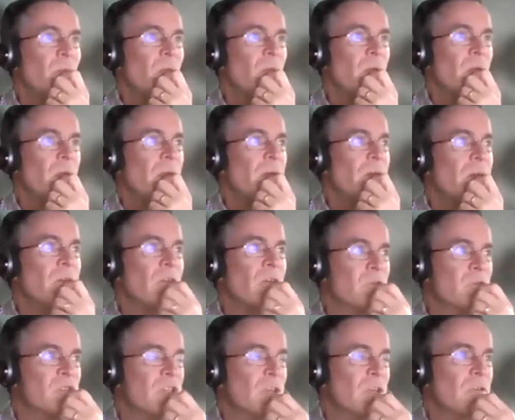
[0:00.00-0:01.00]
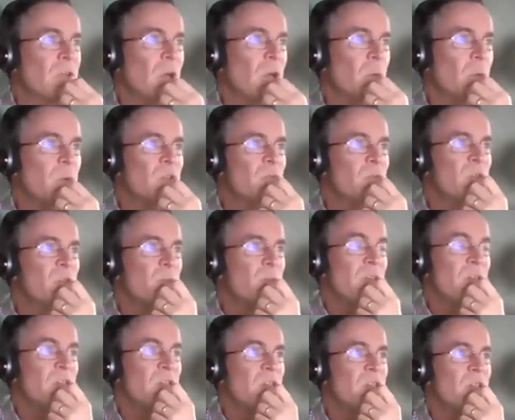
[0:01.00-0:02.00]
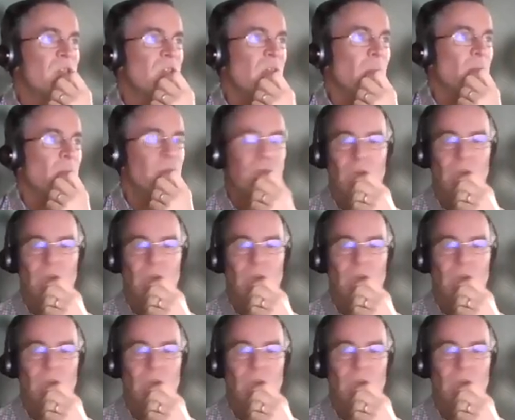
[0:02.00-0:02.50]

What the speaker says: and obviously you know which species it comes